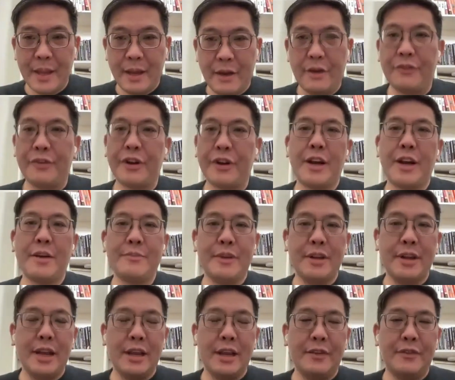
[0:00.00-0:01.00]
overcome
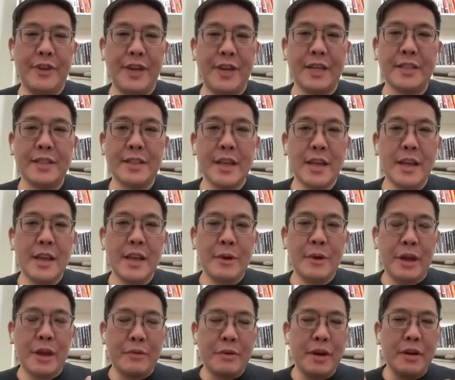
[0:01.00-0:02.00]
and fix.
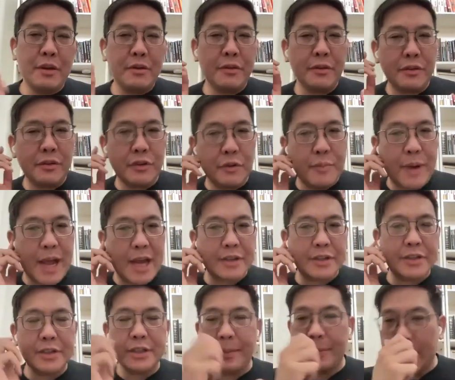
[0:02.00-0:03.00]
But I want to go back
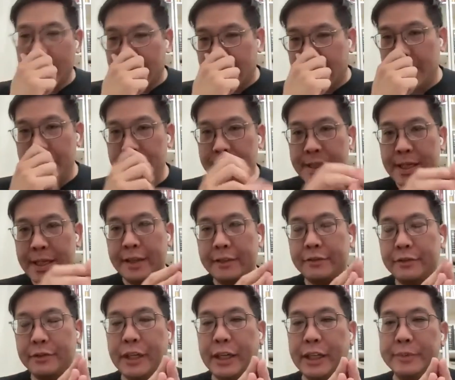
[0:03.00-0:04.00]
to something that you said,
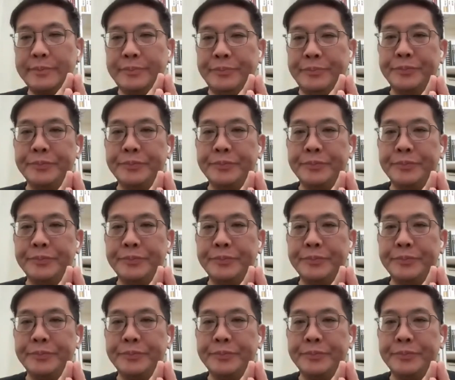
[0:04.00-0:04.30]
right?